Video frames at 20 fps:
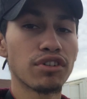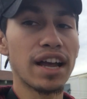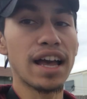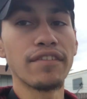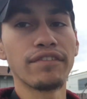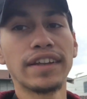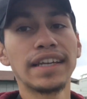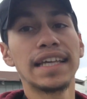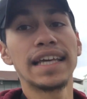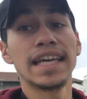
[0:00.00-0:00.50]
don't
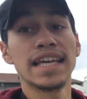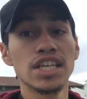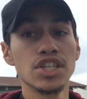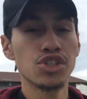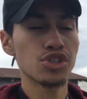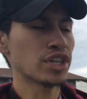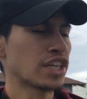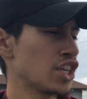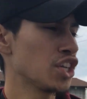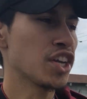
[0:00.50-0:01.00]
have any
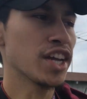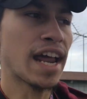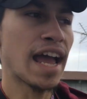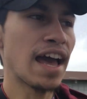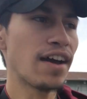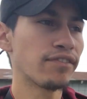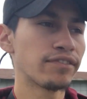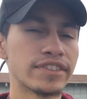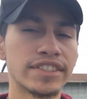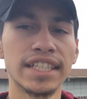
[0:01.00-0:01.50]
history, you can
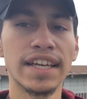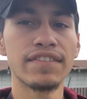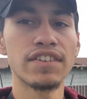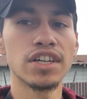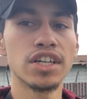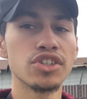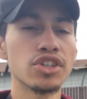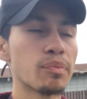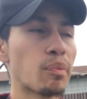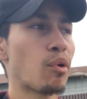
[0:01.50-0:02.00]
have
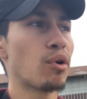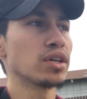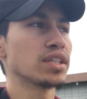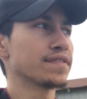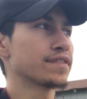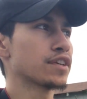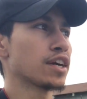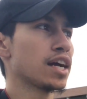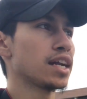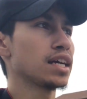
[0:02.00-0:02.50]
700
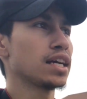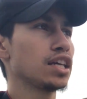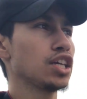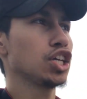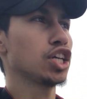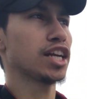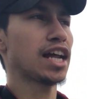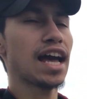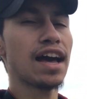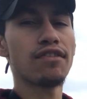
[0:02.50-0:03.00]
points of credit,
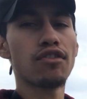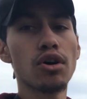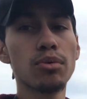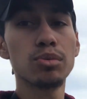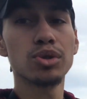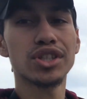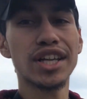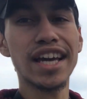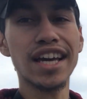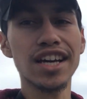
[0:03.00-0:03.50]
you can have
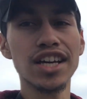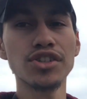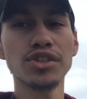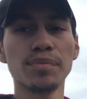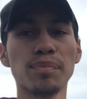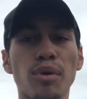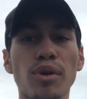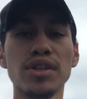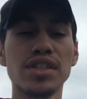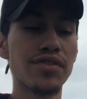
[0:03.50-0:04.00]
almost
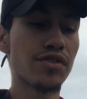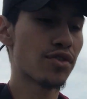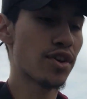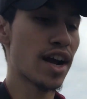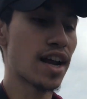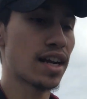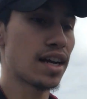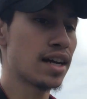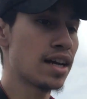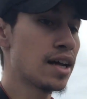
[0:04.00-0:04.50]
800 points of
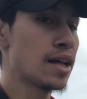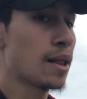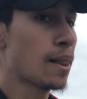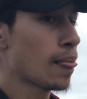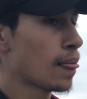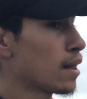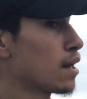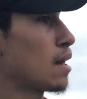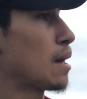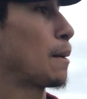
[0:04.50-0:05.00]
credit,
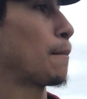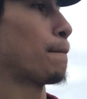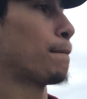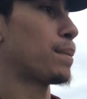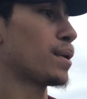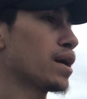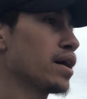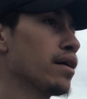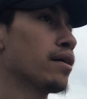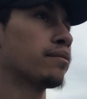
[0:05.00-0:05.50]

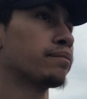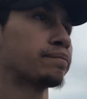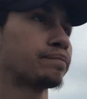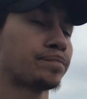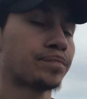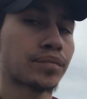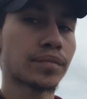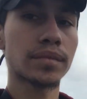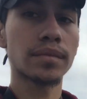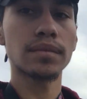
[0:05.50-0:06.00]
but
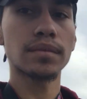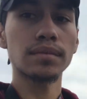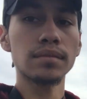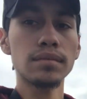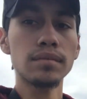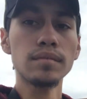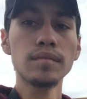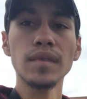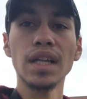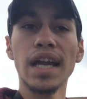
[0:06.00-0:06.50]

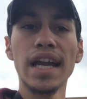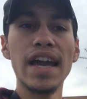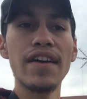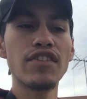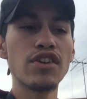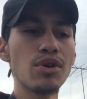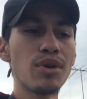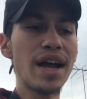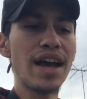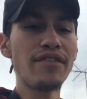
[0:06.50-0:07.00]

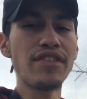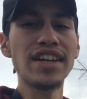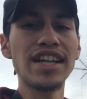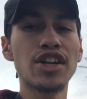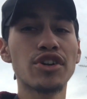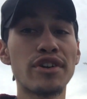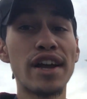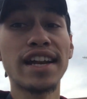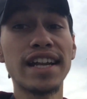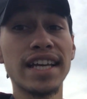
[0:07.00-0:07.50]
if you don't have any
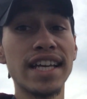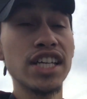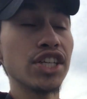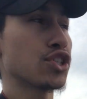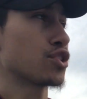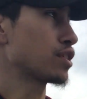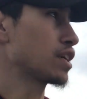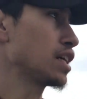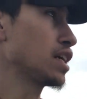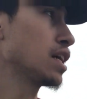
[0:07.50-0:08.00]
credit
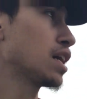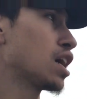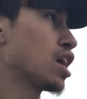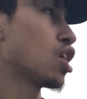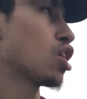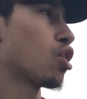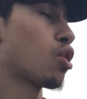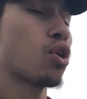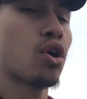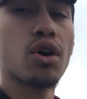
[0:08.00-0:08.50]
history,
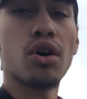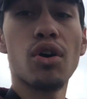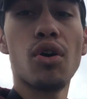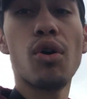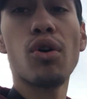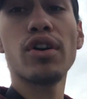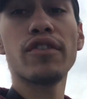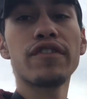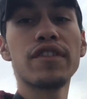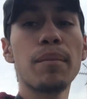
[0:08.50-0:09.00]

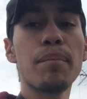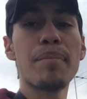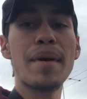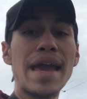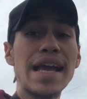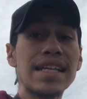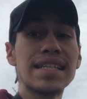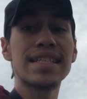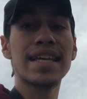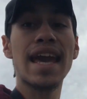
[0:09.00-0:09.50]
or if the
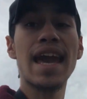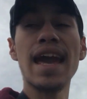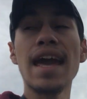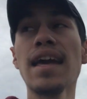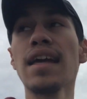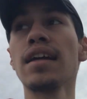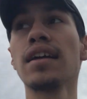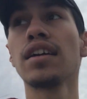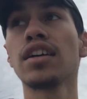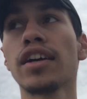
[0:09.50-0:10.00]
banks
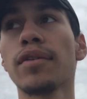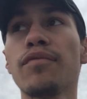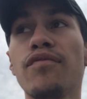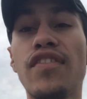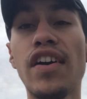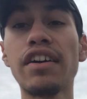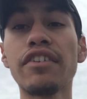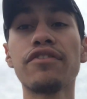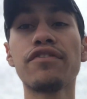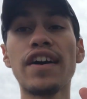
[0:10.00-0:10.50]
can't
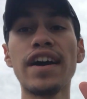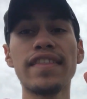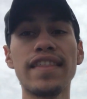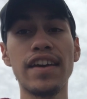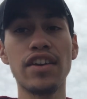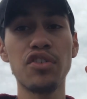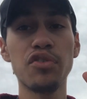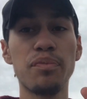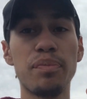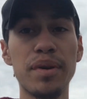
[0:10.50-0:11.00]
verify
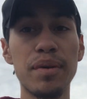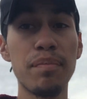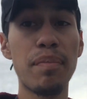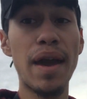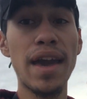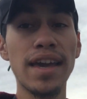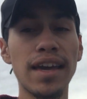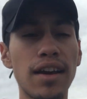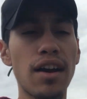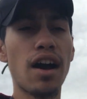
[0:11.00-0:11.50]
that you've been
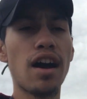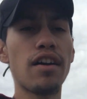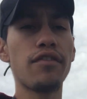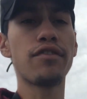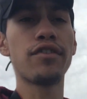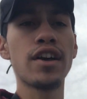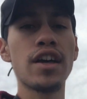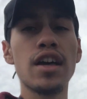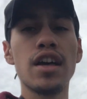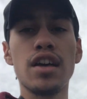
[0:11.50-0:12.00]
paying off,
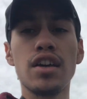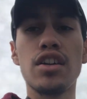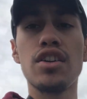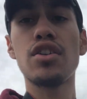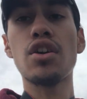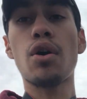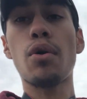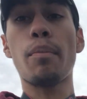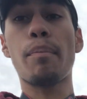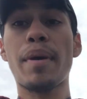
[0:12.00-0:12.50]

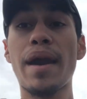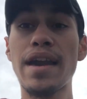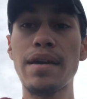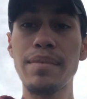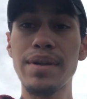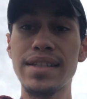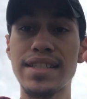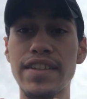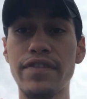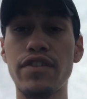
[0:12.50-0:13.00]

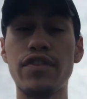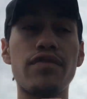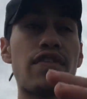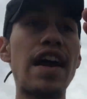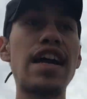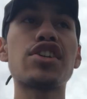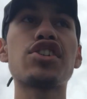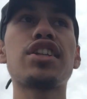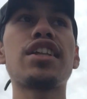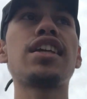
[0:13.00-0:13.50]
payments, if you've
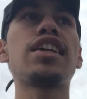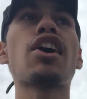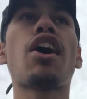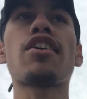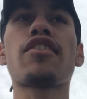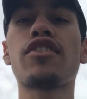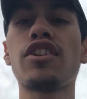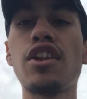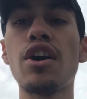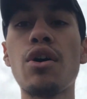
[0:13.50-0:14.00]
actually
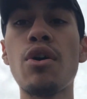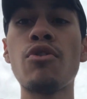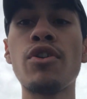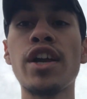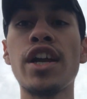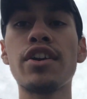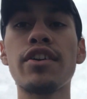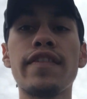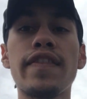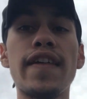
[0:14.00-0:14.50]
got a loan
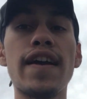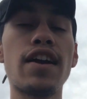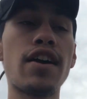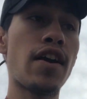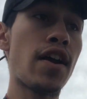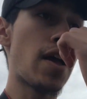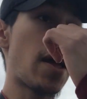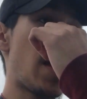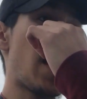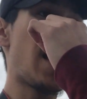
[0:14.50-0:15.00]
here and there,